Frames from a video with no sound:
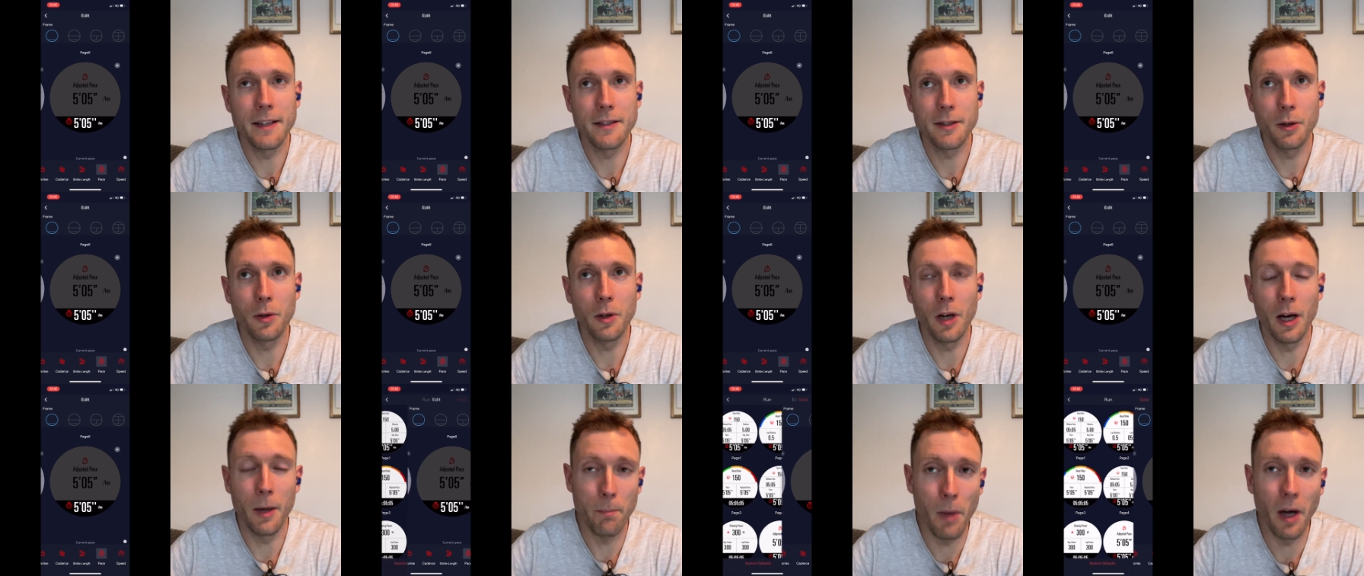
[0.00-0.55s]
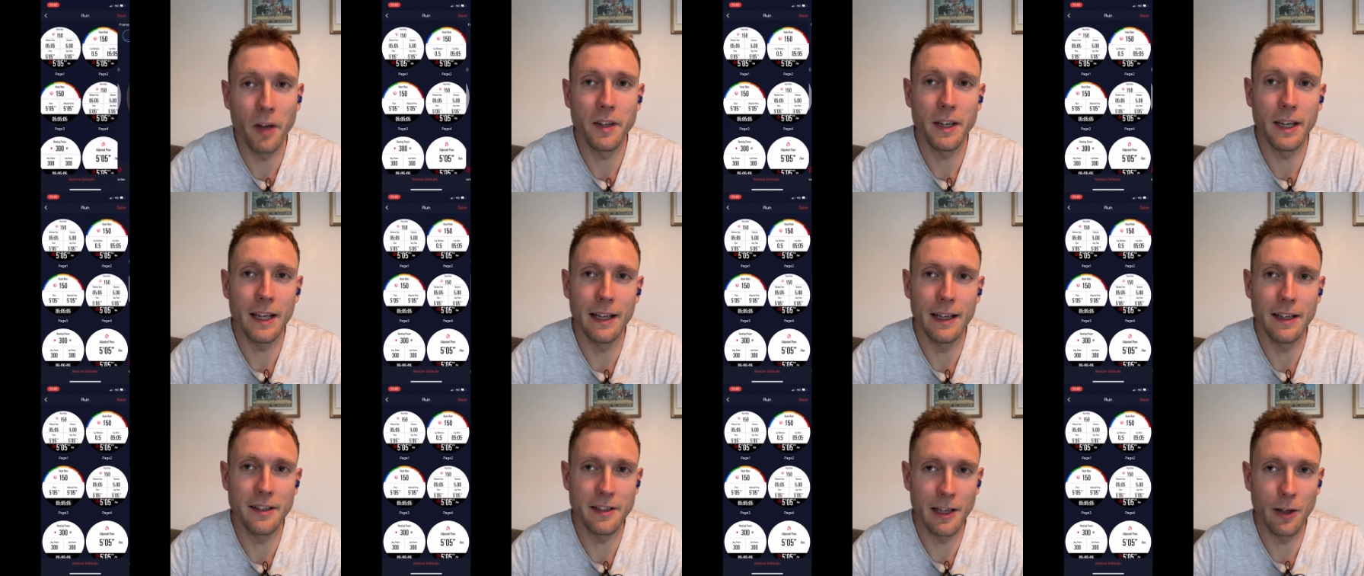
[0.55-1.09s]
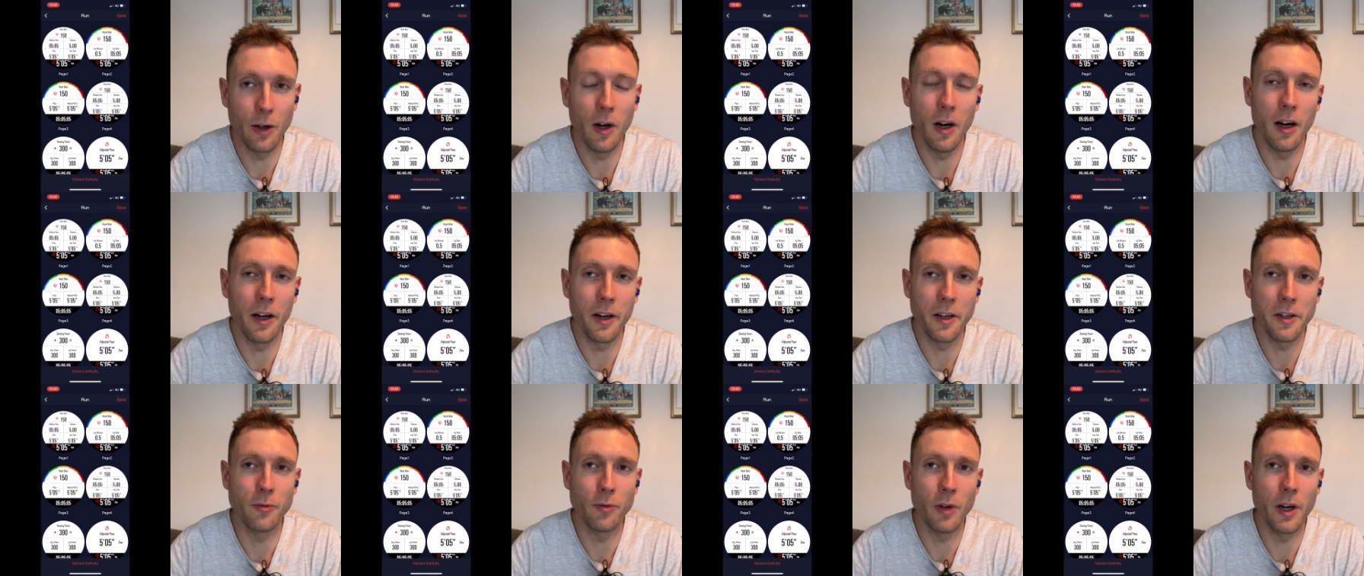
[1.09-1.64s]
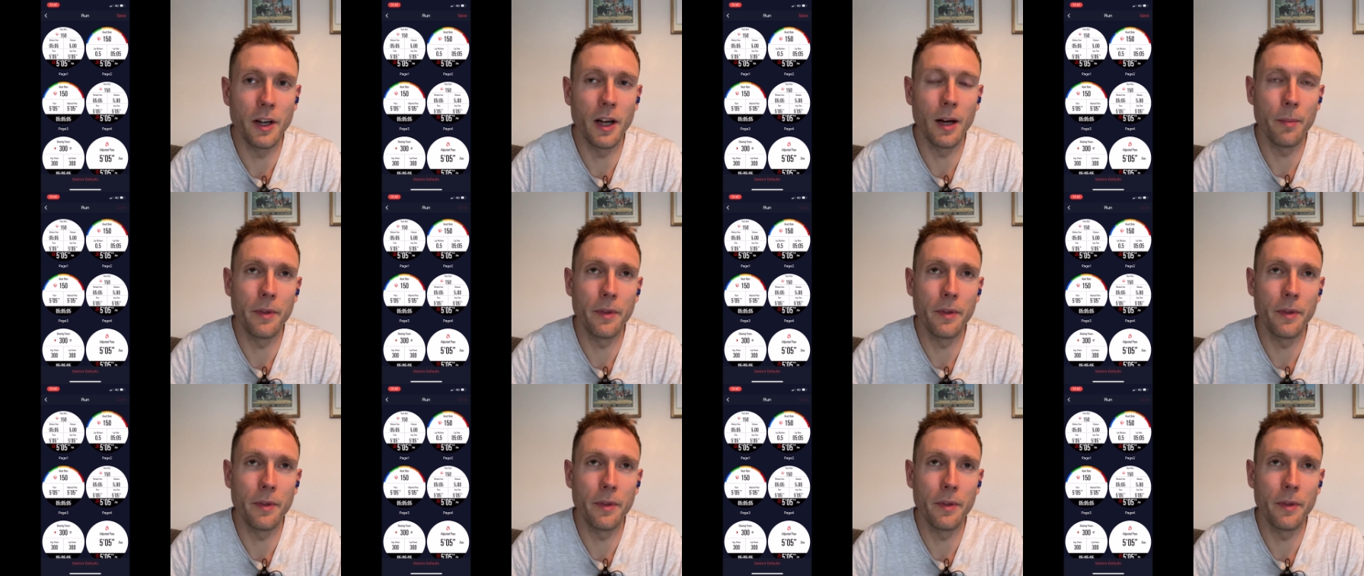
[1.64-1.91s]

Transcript: So a muddy hill is a lot harder to run up